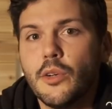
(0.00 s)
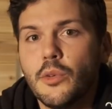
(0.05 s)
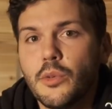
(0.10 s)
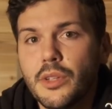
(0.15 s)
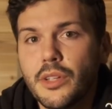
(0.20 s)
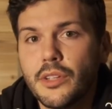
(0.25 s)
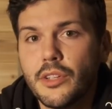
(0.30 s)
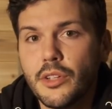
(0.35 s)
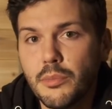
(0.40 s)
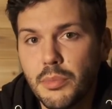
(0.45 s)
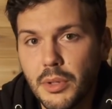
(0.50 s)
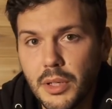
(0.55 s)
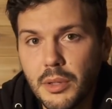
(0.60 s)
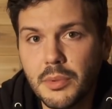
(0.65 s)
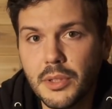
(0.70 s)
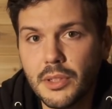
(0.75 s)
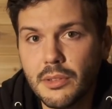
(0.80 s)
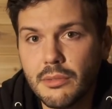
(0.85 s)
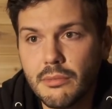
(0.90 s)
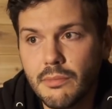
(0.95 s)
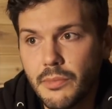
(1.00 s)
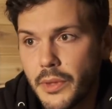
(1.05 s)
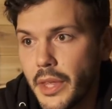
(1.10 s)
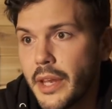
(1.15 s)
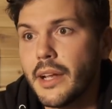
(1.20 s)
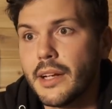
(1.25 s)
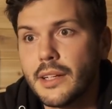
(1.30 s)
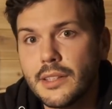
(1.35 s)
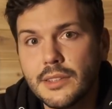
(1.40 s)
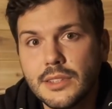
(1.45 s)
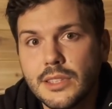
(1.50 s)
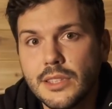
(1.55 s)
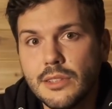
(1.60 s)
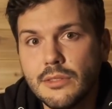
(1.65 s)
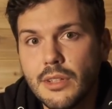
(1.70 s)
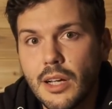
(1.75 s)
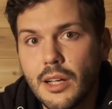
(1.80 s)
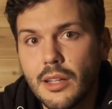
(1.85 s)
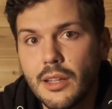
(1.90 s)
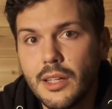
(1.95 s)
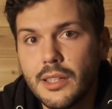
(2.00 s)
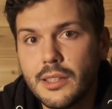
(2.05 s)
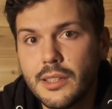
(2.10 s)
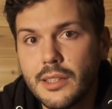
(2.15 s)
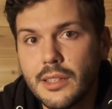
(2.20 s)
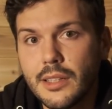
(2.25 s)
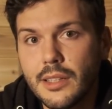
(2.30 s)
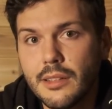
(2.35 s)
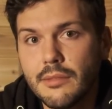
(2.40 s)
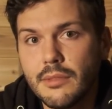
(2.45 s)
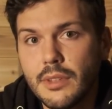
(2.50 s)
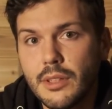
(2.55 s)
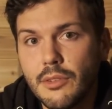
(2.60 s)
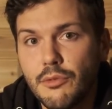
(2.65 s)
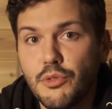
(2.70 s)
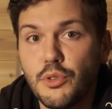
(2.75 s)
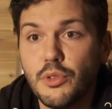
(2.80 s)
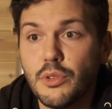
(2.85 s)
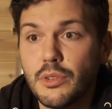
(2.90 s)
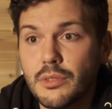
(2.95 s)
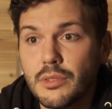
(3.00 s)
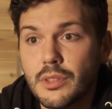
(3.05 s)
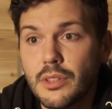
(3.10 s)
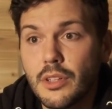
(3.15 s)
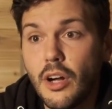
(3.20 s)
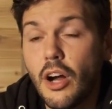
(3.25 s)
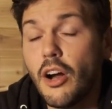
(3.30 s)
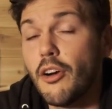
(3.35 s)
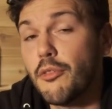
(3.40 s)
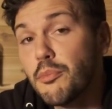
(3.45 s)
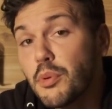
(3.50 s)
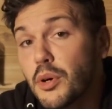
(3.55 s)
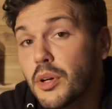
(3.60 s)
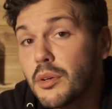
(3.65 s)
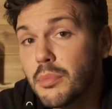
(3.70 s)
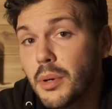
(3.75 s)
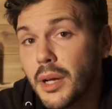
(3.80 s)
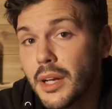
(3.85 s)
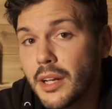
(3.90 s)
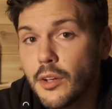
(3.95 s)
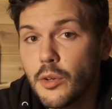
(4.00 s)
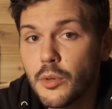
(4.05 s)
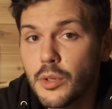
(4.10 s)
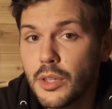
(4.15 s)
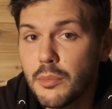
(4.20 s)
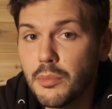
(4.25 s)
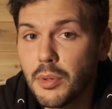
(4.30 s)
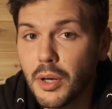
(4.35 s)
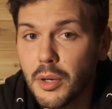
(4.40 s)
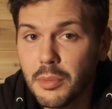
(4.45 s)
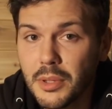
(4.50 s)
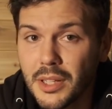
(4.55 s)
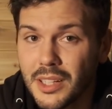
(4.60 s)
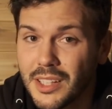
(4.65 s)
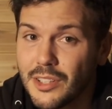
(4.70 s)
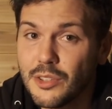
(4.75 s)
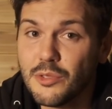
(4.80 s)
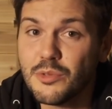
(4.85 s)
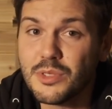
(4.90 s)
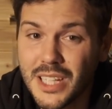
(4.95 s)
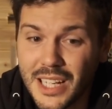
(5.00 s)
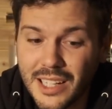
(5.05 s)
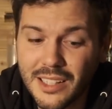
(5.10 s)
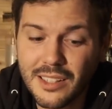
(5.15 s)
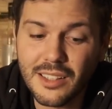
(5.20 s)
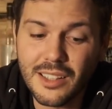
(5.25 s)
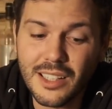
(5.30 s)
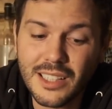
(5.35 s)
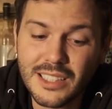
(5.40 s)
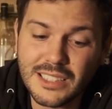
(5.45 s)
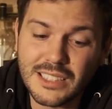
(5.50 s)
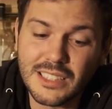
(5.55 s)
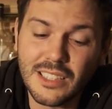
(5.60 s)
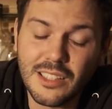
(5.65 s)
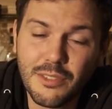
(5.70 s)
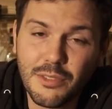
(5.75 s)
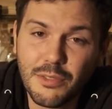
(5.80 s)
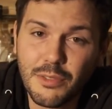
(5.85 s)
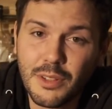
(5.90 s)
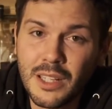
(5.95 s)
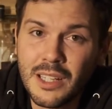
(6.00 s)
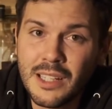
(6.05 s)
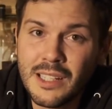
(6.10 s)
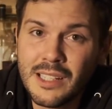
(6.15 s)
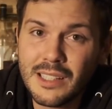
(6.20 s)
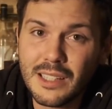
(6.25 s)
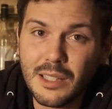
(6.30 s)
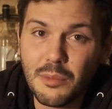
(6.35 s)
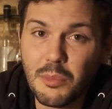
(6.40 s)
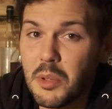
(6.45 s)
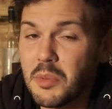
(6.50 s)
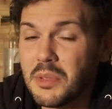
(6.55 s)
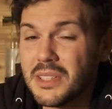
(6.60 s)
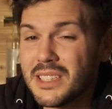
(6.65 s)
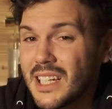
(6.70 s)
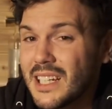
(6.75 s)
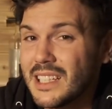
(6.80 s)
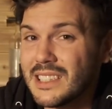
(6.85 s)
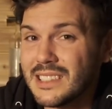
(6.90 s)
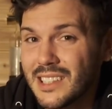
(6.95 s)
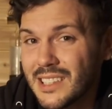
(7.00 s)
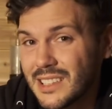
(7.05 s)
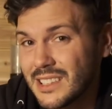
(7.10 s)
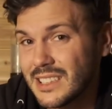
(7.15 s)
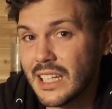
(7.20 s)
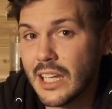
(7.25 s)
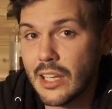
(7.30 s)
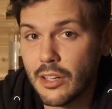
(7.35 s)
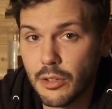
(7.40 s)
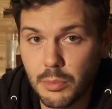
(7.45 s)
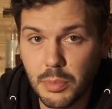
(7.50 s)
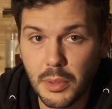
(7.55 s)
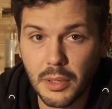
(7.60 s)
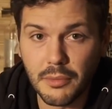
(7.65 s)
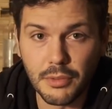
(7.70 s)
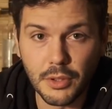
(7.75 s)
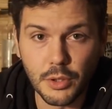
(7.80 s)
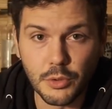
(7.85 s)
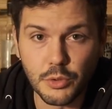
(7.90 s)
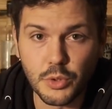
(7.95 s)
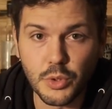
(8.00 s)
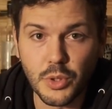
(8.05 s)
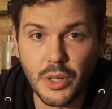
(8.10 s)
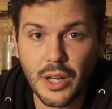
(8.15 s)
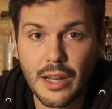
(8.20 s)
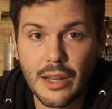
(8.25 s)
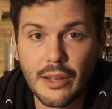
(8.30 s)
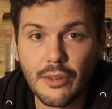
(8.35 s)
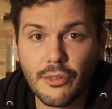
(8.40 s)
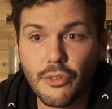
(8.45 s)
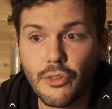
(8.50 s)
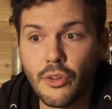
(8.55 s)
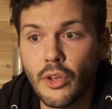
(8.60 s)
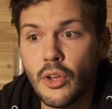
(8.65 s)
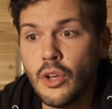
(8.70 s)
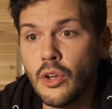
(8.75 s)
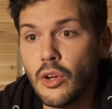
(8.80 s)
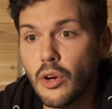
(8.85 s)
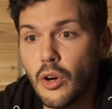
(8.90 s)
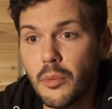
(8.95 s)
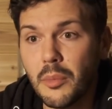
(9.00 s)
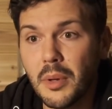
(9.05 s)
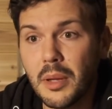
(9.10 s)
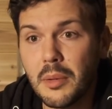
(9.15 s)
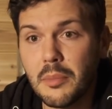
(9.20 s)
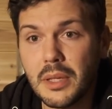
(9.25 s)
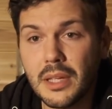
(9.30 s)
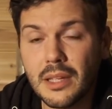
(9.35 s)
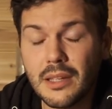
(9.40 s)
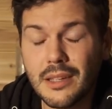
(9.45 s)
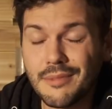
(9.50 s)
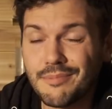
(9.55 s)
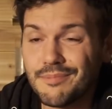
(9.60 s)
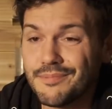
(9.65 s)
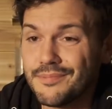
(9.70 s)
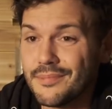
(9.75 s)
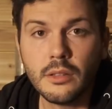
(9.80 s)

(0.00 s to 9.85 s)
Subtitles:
oak in your bourbon. Then I could see you not liking it. If you're off-put by an oaky bourbon and you tend to like stuff that maybe tastes like standard Buffalo Trace, or maybe